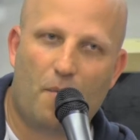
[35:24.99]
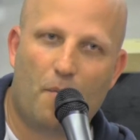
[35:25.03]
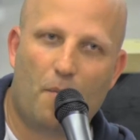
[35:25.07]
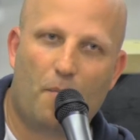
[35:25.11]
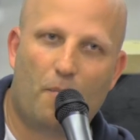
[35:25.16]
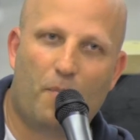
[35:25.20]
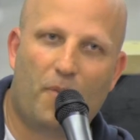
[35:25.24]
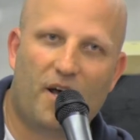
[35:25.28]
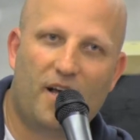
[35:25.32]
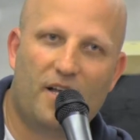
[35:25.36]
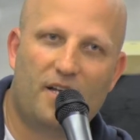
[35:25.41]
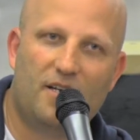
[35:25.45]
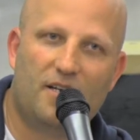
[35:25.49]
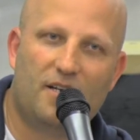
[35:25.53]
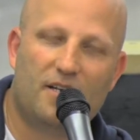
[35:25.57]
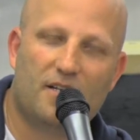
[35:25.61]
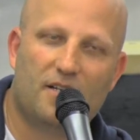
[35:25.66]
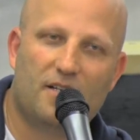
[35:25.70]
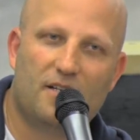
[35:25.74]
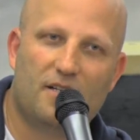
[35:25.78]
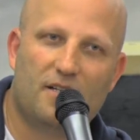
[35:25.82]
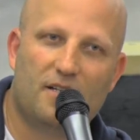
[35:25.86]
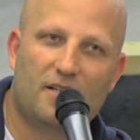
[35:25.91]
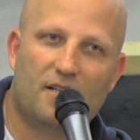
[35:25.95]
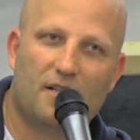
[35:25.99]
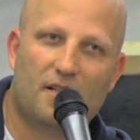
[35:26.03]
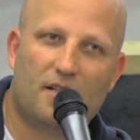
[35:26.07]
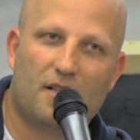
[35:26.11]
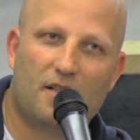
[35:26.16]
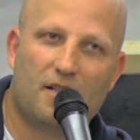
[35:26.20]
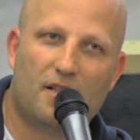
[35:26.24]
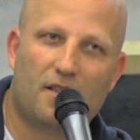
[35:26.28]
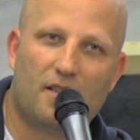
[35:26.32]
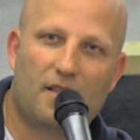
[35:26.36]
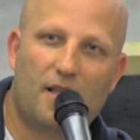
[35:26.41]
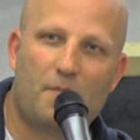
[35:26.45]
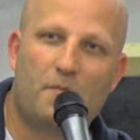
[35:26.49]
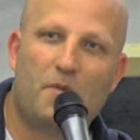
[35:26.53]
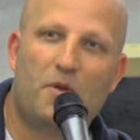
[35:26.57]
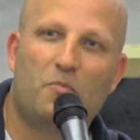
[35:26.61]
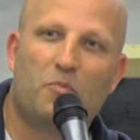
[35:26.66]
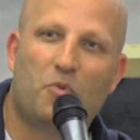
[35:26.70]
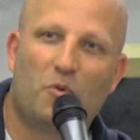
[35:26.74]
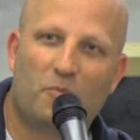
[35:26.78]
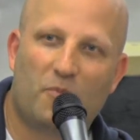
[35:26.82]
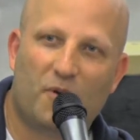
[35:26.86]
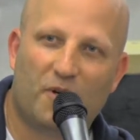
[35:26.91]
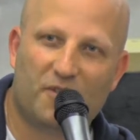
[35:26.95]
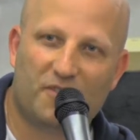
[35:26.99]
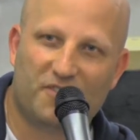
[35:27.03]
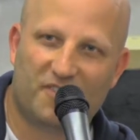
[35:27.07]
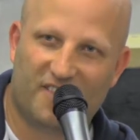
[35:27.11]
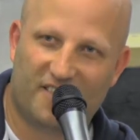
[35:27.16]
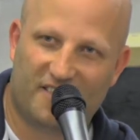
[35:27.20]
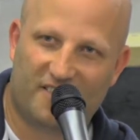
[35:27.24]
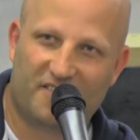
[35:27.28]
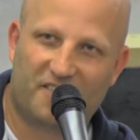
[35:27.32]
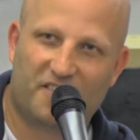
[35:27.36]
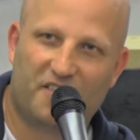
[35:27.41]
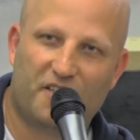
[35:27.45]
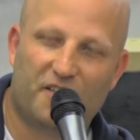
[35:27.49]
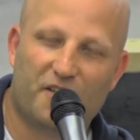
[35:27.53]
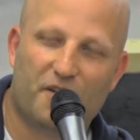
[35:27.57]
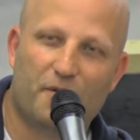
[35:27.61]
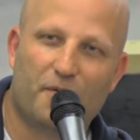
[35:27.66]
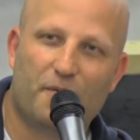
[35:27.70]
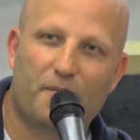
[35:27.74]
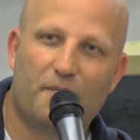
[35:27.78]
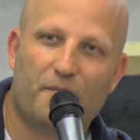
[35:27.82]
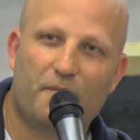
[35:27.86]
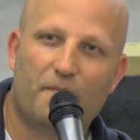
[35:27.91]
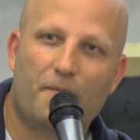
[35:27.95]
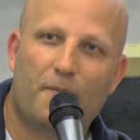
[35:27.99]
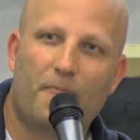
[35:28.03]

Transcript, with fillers: But let me propose this to you.